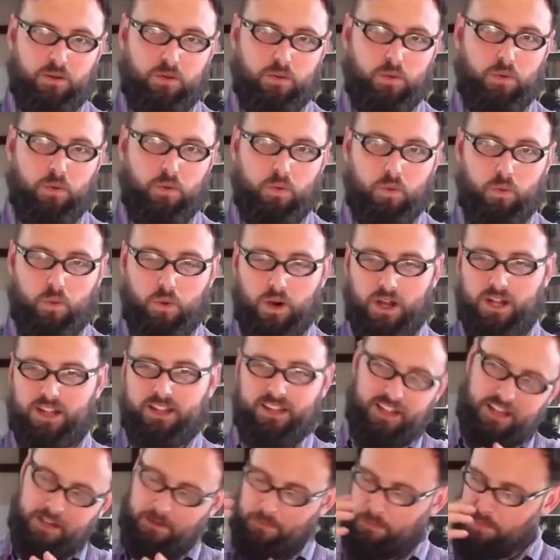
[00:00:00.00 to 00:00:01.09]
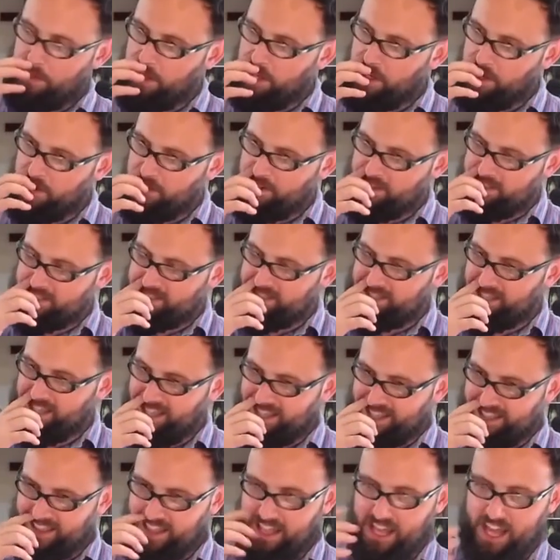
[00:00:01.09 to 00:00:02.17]
what an appearance
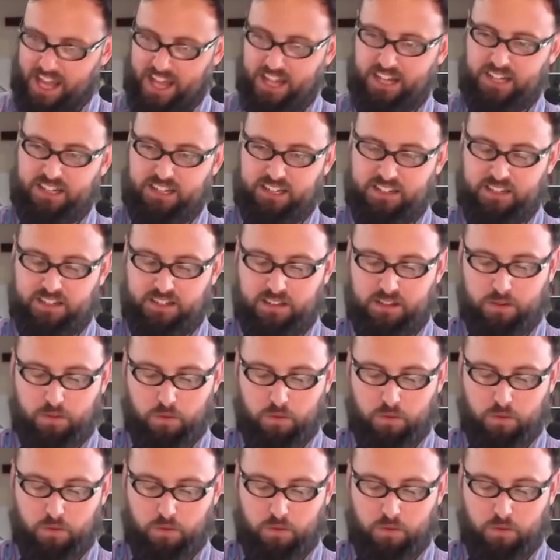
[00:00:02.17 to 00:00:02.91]
like that